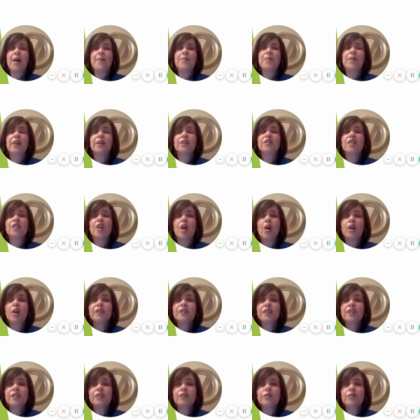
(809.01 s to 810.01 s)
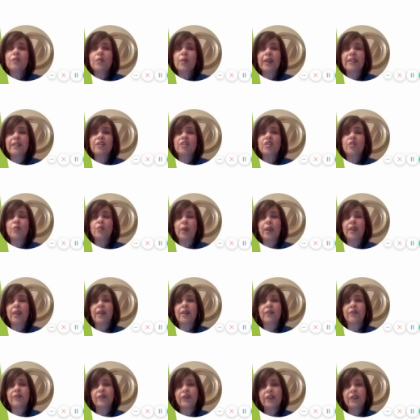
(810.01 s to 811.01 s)
There's also going to be
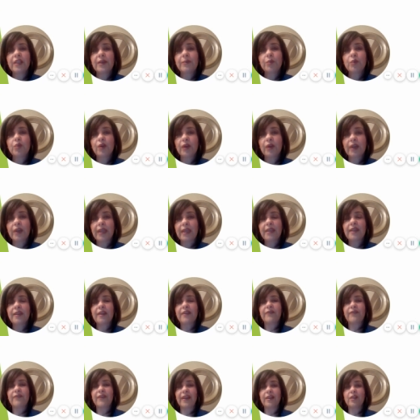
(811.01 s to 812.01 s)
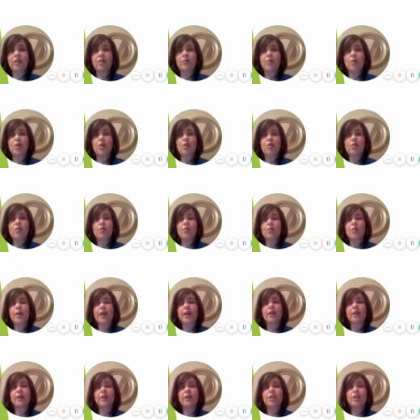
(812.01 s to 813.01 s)
a flip grid available
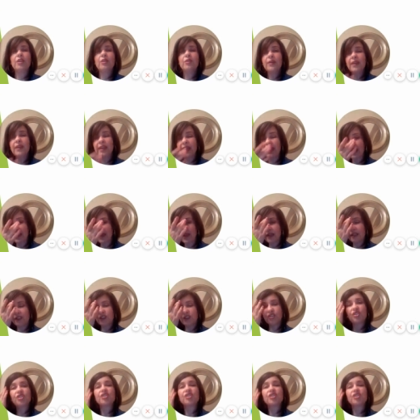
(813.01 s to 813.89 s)
where you can